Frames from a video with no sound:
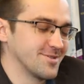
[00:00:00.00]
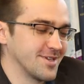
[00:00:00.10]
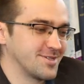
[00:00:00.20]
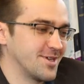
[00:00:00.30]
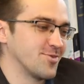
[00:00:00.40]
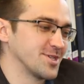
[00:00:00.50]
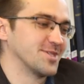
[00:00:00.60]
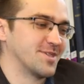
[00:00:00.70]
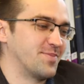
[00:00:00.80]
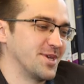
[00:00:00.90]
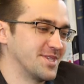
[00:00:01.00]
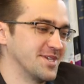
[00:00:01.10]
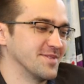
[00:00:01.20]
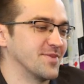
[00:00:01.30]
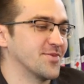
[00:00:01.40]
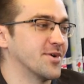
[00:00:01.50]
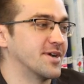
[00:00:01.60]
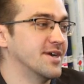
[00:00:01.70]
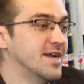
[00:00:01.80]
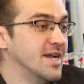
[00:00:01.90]
that's, that wasn't a big deal
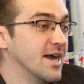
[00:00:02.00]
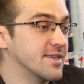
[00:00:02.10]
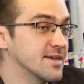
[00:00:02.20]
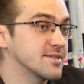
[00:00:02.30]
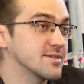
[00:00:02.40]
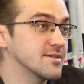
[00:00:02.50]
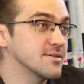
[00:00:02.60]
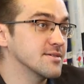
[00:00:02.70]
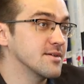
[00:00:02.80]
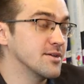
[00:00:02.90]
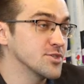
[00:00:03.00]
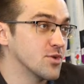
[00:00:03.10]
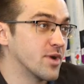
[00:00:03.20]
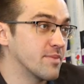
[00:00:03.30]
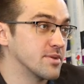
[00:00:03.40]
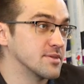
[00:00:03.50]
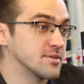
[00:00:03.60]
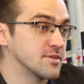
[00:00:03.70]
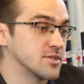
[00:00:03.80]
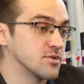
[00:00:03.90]
before. And that's uh, also what
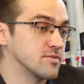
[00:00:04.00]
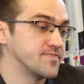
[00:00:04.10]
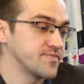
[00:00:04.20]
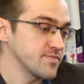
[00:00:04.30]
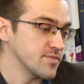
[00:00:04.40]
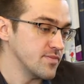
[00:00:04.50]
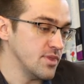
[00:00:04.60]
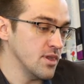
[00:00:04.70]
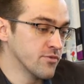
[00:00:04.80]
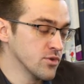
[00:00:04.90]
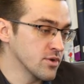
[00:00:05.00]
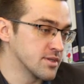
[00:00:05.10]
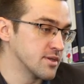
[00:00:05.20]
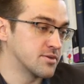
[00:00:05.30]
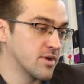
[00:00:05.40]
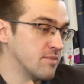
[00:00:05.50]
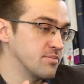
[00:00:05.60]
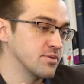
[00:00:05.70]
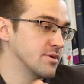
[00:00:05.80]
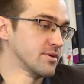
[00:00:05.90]
happens. Uh, so if you look at uh,
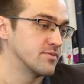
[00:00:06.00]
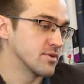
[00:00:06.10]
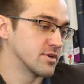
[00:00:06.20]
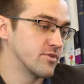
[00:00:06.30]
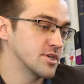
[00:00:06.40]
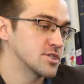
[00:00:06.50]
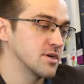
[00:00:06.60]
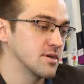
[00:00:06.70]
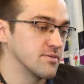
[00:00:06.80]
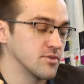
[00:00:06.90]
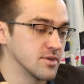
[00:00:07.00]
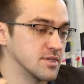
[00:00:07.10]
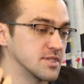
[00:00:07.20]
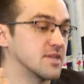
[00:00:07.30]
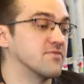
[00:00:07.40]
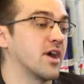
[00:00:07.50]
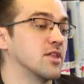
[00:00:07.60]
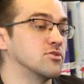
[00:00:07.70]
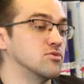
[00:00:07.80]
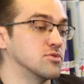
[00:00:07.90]
Trump, uh, if you look at Russia, if you look at these kind of
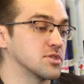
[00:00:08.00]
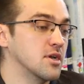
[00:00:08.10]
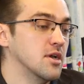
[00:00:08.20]
values,